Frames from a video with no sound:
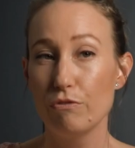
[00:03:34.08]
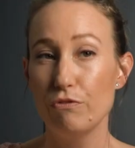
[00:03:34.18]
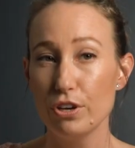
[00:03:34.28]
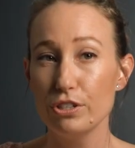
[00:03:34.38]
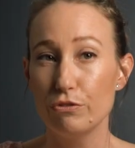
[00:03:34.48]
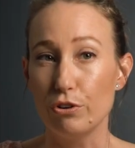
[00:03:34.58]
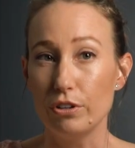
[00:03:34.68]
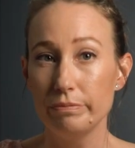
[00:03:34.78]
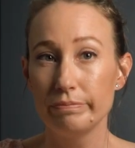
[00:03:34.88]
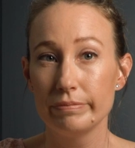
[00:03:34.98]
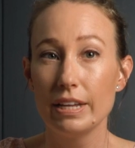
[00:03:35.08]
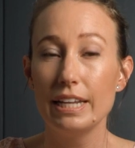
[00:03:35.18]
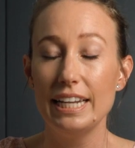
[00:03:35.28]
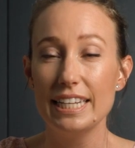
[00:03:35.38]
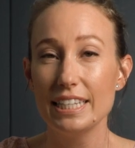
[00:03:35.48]
First of all,
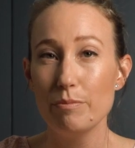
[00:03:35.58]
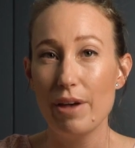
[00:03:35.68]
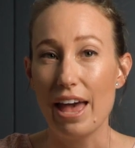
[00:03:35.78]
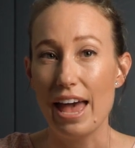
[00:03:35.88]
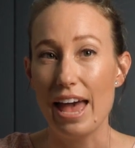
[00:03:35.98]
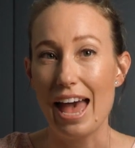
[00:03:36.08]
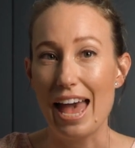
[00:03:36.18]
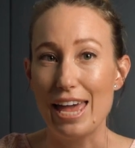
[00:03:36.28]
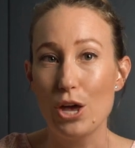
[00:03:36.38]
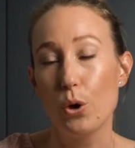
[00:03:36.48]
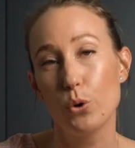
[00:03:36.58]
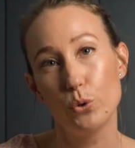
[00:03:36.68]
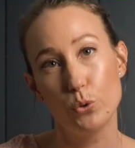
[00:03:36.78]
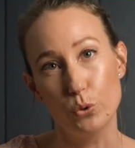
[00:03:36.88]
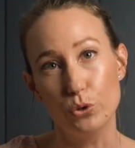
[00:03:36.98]
let's compare a
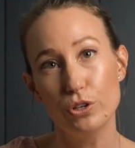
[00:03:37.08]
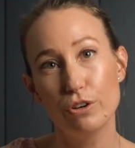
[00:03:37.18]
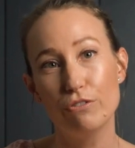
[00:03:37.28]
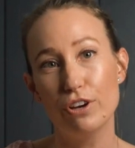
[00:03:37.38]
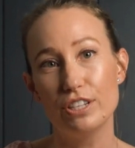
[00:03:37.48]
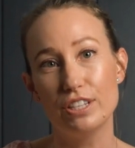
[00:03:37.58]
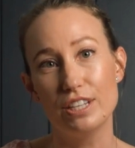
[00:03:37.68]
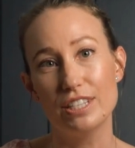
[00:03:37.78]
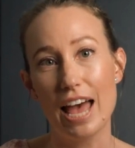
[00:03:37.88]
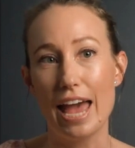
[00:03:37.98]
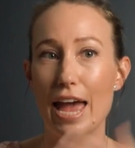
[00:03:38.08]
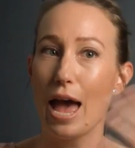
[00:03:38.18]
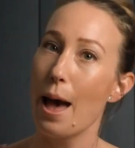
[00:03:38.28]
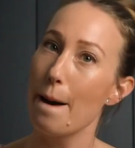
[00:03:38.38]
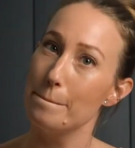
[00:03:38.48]
good versus a
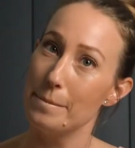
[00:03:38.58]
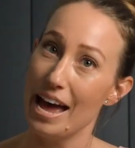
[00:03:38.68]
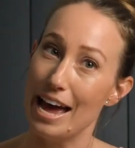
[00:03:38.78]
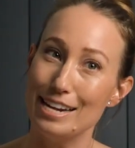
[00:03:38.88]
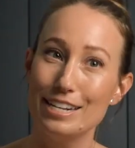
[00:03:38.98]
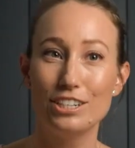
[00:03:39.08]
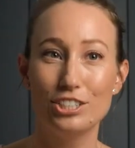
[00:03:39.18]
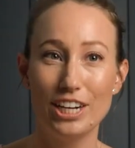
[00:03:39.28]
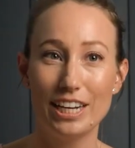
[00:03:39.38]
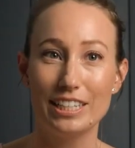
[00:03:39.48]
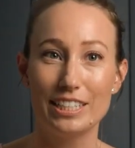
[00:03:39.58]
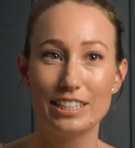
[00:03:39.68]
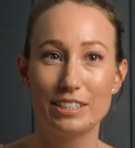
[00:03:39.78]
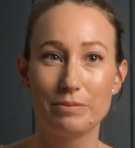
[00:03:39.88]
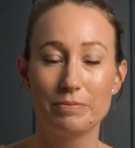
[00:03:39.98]
bad
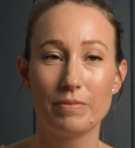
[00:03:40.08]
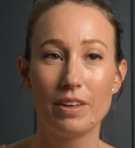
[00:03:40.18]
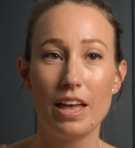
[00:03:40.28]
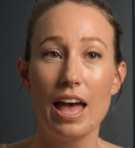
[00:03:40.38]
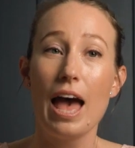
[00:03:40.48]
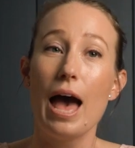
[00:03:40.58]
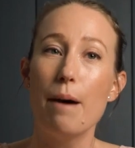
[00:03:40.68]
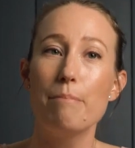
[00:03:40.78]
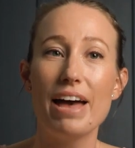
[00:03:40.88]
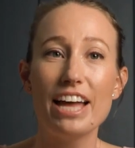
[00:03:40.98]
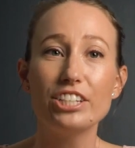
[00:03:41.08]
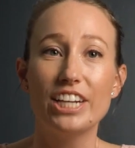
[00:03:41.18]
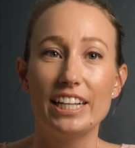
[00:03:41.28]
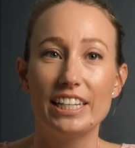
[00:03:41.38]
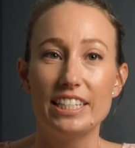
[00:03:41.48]
checklist. A bad
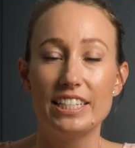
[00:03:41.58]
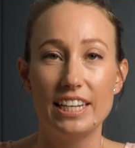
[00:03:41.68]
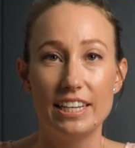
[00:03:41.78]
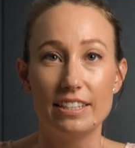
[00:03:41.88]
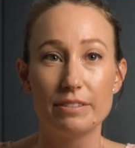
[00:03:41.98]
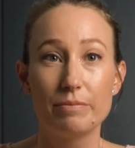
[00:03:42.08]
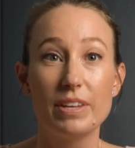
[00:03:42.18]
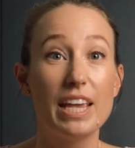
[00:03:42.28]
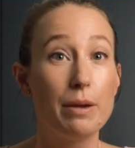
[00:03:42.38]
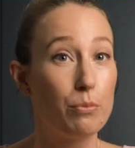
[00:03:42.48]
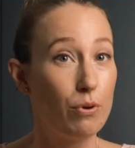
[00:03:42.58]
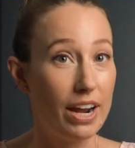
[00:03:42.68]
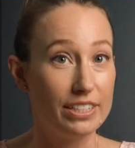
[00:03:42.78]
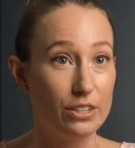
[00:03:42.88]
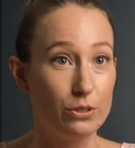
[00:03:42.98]
checklist is
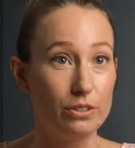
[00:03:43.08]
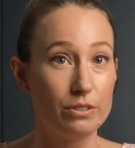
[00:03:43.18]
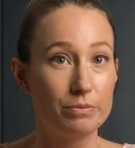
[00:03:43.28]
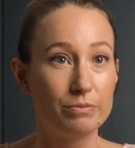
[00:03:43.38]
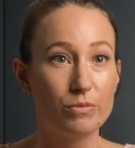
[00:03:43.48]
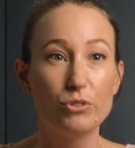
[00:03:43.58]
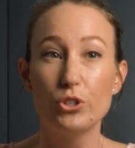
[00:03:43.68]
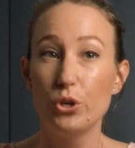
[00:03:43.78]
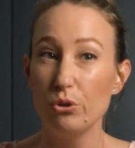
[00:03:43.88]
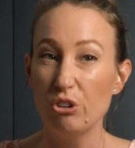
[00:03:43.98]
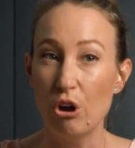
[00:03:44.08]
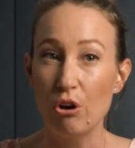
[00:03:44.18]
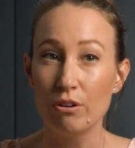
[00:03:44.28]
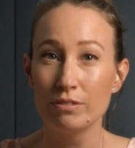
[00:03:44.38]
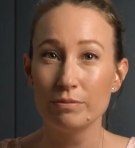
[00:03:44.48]
impractical, too
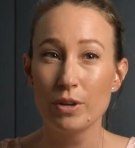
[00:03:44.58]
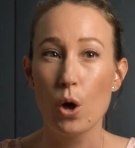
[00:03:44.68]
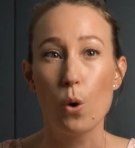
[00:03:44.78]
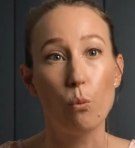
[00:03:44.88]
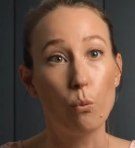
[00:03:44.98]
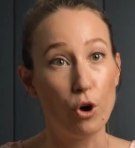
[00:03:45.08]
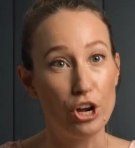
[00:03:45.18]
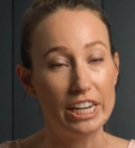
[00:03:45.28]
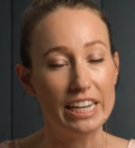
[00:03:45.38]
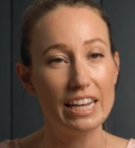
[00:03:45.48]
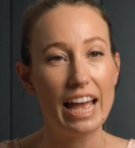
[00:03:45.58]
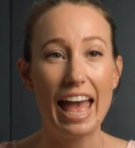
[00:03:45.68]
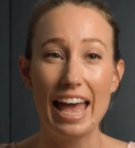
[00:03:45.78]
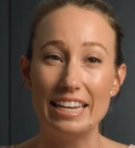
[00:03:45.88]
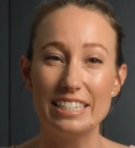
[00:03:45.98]
long, wordy,
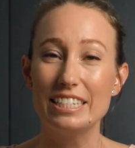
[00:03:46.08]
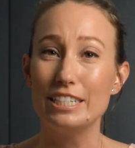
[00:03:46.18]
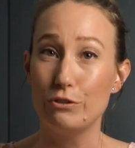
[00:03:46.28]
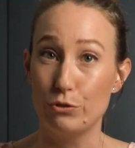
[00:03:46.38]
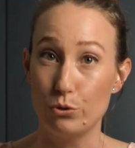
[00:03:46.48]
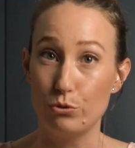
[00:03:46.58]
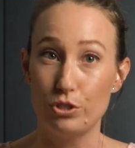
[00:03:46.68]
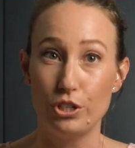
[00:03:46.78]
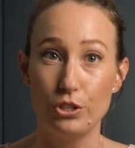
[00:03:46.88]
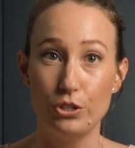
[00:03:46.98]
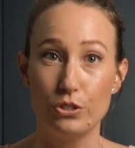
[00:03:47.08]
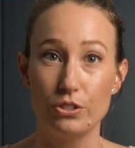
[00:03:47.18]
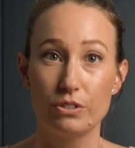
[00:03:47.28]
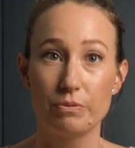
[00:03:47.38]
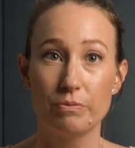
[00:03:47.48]
and difficult to use.